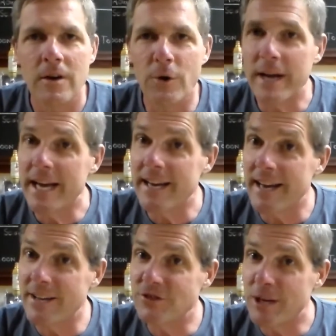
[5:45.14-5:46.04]

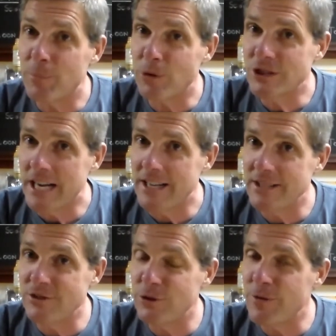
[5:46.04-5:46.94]
Okay, SJPorr
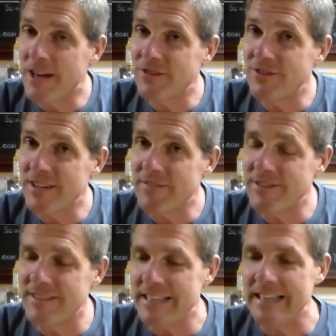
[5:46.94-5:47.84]
Challenge
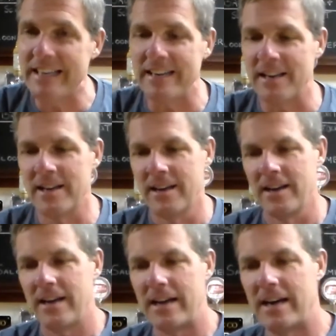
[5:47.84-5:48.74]
2017.
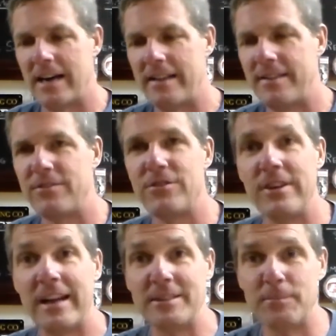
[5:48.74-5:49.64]

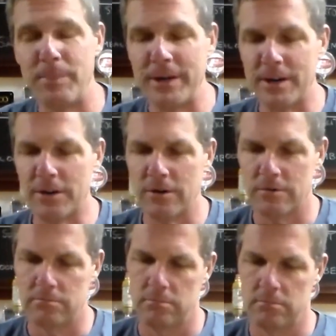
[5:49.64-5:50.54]
Tonight's beer.
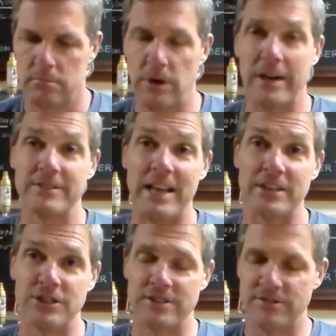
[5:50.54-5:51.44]
All right,
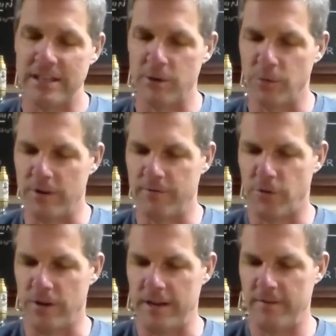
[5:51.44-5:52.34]
actually it's the second one
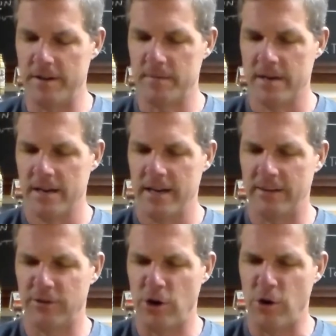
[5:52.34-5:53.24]
for the evening.
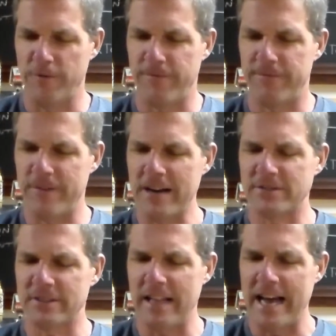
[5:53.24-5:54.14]
It's called
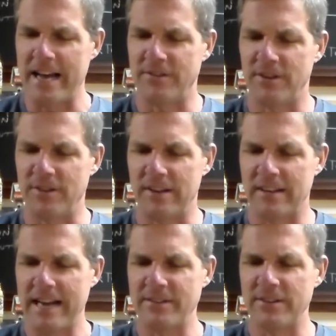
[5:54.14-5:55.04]
Foxglass. It's a
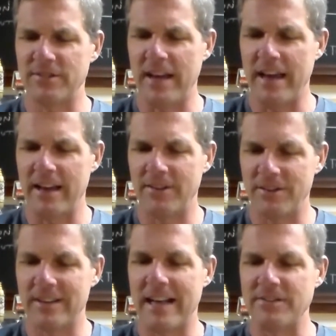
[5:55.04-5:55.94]
classic
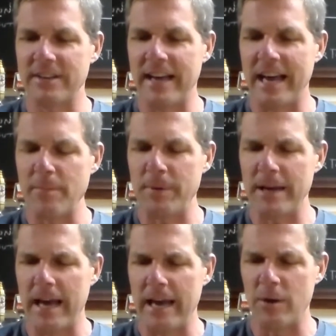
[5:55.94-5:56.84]

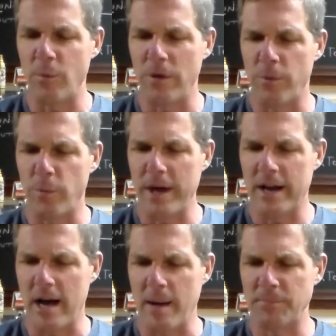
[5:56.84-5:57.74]
APA with wet
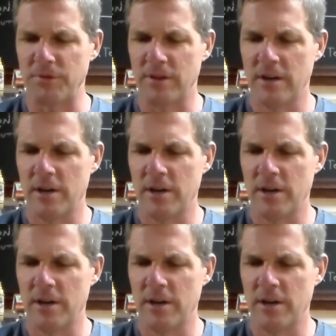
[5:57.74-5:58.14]
hops,